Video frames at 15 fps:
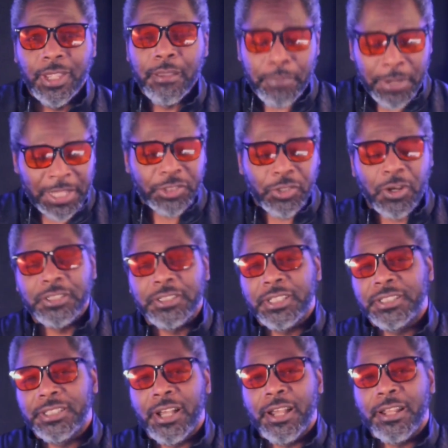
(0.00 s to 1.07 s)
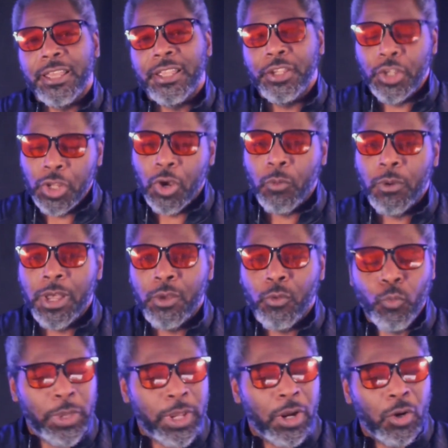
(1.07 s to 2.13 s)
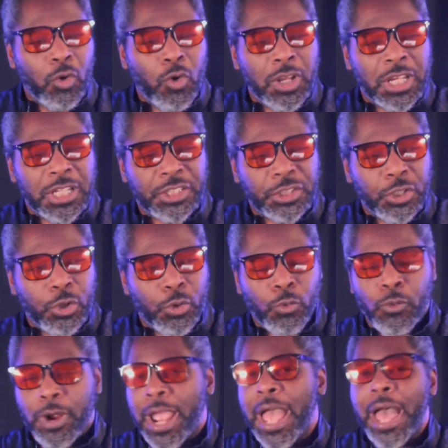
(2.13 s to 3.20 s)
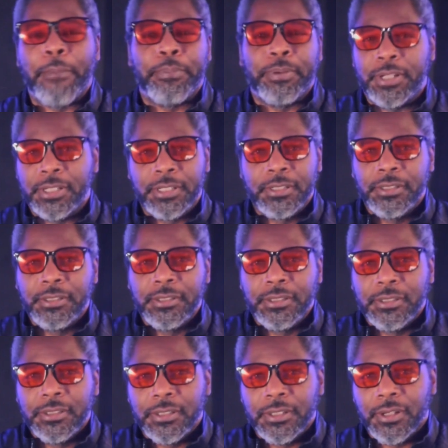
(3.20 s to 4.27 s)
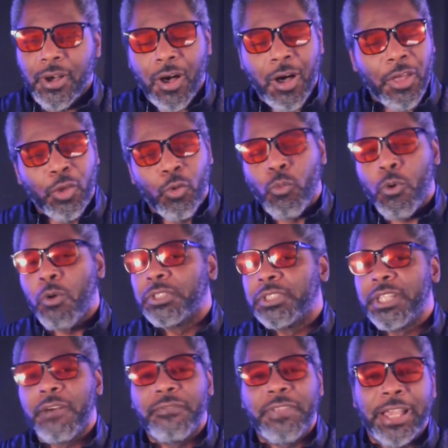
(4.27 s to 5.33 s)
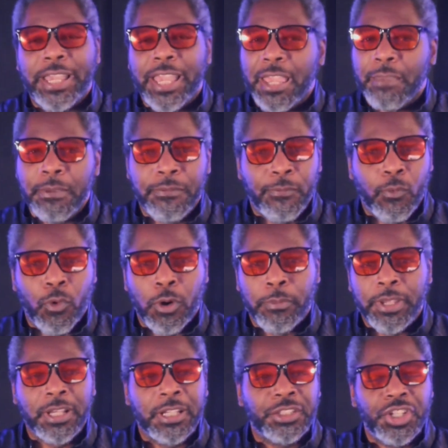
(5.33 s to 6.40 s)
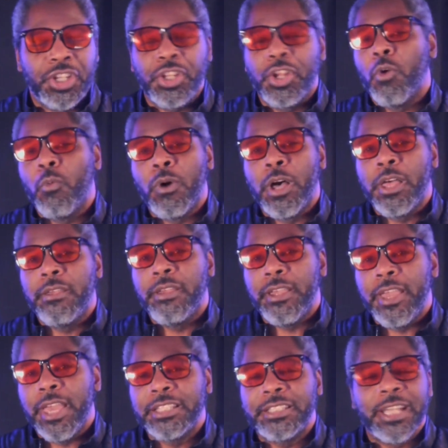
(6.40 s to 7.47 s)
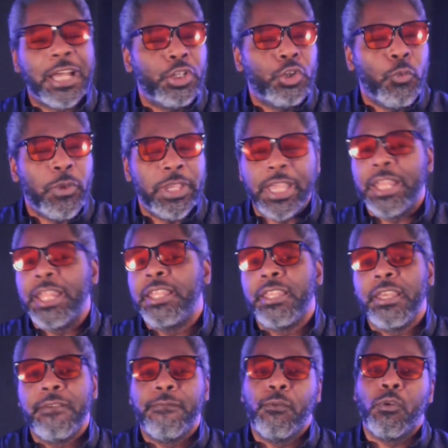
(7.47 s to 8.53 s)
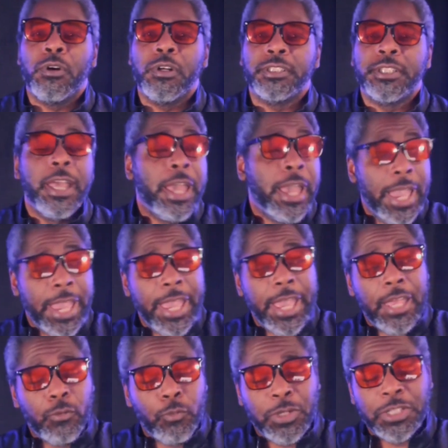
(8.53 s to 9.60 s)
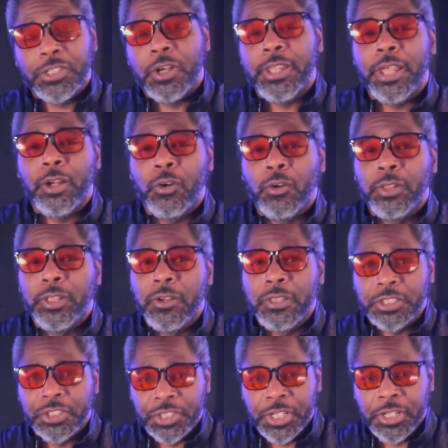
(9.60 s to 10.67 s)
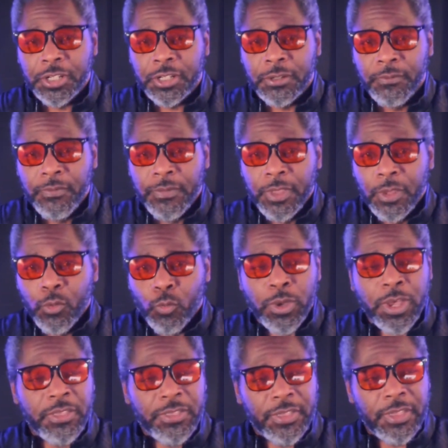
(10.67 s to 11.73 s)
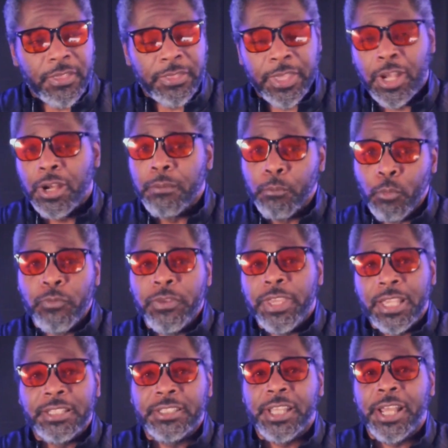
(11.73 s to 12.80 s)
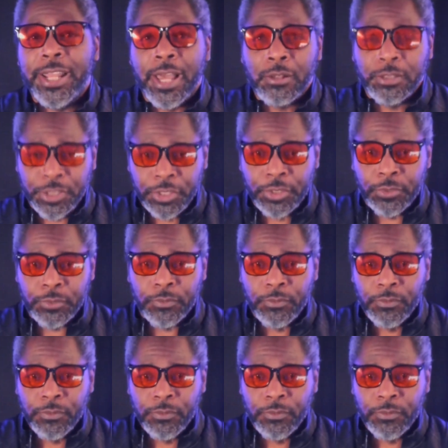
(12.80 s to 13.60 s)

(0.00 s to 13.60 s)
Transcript: Pixar has decided, you know what? We are going to scrap all the woke stuff that came before because you know what? It's not doing anything for us. And we saw that earlier this year with their movie Inside Out 2.